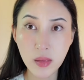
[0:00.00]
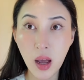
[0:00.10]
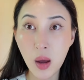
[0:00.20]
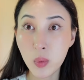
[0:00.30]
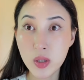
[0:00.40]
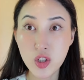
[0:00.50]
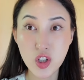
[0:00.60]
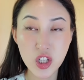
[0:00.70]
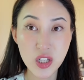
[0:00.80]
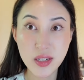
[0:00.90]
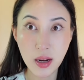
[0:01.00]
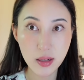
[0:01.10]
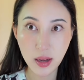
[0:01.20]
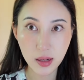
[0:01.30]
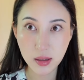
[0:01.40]
I was just
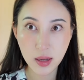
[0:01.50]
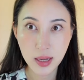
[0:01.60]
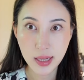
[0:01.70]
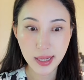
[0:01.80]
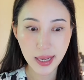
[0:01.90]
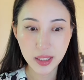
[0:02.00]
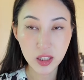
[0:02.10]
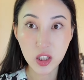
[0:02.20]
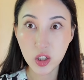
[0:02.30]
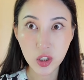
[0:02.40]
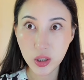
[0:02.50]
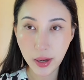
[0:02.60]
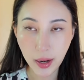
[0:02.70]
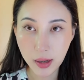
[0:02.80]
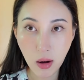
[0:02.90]
studying and
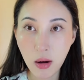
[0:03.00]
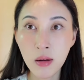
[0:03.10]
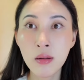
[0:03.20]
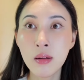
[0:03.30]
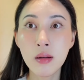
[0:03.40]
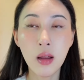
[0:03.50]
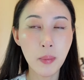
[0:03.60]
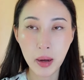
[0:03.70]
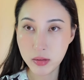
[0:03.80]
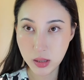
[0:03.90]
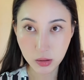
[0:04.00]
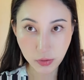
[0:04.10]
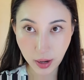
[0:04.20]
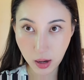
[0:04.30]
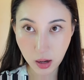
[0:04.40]
learning all about
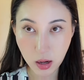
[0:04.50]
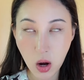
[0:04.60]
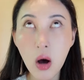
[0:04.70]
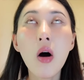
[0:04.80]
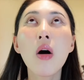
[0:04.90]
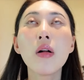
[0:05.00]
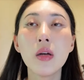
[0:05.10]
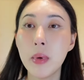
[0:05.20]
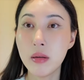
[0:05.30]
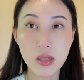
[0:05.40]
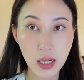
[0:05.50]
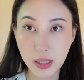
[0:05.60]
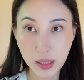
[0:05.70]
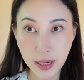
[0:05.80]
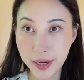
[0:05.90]
self-care, all about
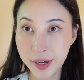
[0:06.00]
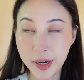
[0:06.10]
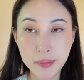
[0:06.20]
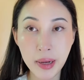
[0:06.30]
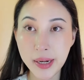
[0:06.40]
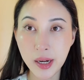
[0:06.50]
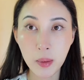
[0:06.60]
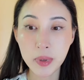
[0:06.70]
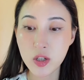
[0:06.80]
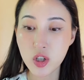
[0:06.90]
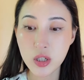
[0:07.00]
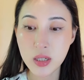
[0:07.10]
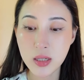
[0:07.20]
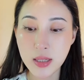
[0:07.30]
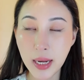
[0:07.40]
skincare and makeup and
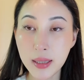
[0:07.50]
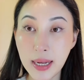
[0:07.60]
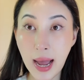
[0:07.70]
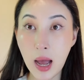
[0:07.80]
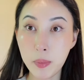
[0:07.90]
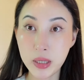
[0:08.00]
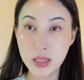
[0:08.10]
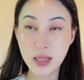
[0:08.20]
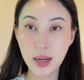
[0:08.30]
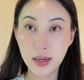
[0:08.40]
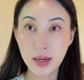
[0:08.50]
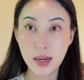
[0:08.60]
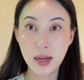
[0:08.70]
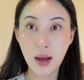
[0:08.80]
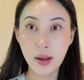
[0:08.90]
just daily habits
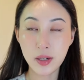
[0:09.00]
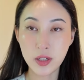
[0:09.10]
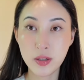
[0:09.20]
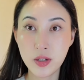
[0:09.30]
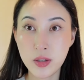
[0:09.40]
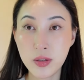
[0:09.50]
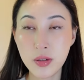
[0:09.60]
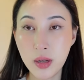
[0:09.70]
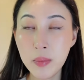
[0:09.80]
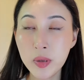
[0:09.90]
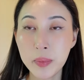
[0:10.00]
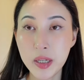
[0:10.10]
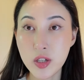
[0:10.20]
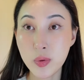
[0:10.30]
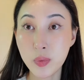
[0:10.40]
that I could
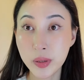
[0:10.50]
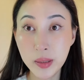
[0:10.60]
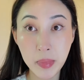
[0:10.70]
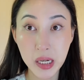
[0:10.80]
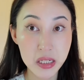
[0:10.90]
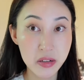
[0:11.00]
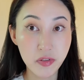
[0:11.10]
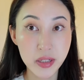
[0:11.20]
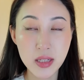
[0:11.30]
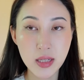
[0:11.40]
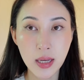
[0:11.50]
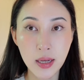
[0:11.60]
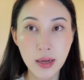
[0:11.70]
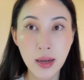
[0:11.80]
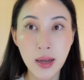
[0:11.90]
implement to really make a difference
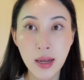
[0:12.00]
in